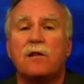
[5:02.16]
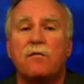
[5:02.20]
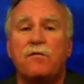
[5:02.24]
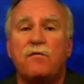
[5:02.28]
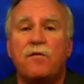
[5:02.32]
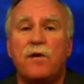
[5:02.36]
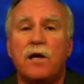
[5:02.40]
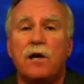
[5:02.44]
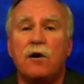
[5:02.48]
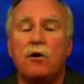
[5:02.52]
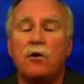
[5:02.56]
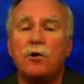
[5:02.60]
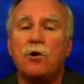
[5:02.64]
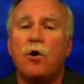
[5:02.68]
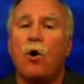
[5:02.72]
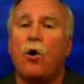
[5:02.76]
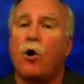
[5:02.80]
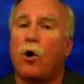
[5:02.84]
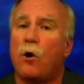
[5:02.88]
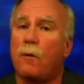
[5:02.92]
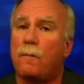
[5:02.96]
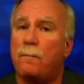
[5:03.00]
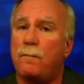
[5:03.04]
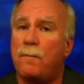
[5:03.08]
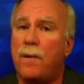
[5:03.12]
on the field
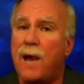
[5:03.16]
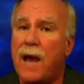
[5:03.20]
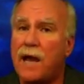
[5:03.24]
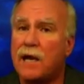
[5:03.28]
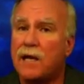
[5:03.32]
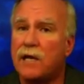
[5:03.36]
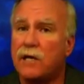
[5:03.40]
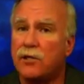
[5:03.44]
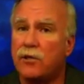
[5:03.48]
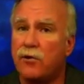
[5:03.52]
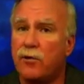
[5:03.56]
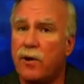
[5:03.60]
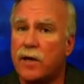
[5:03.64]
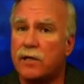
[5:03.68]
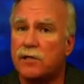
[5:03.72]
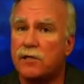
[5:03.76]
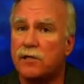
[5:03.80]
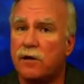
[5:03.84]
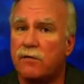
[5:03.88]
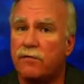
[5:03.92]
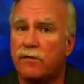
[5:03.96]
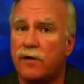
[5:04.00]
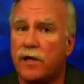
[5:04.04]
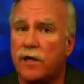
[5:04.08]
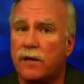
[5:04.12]
or back in their
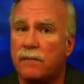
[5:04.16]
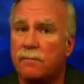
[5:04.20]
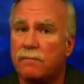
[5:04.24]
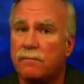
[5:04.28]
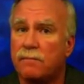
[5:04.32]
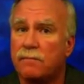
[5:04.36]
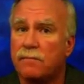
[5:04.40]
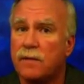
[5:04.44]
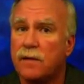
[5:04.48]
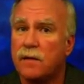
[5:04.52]
activity.